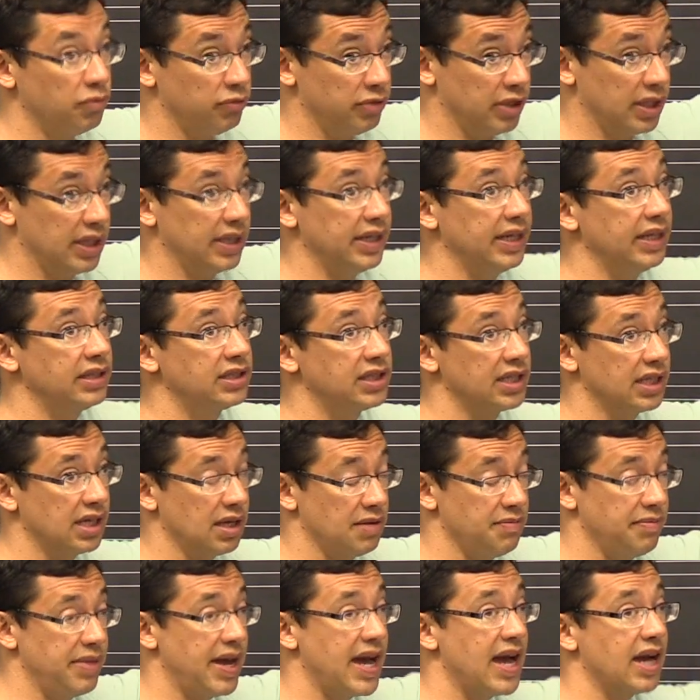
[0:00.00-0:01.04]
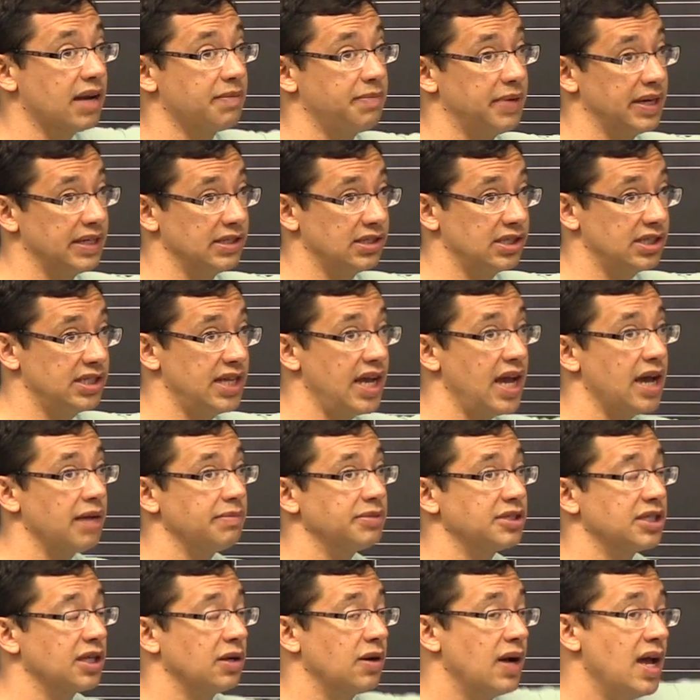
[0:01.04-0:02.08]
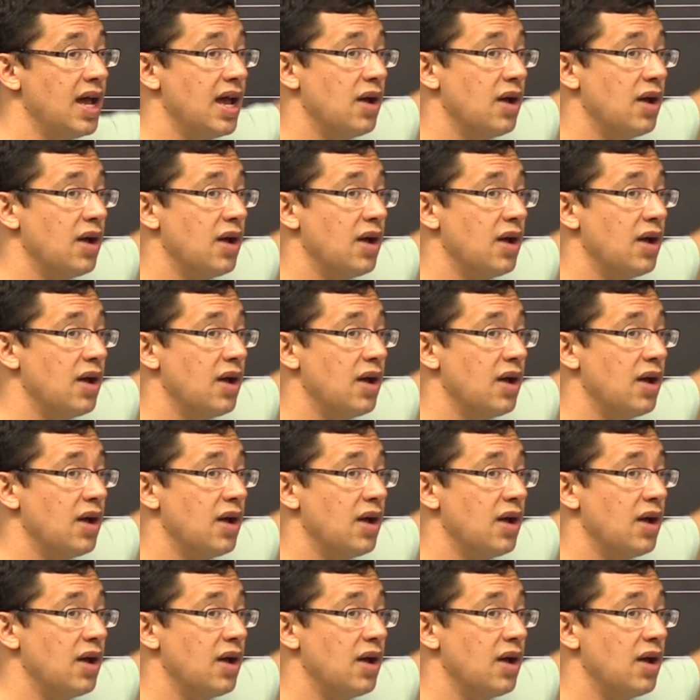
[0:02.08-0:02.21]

really needs to come back by step. So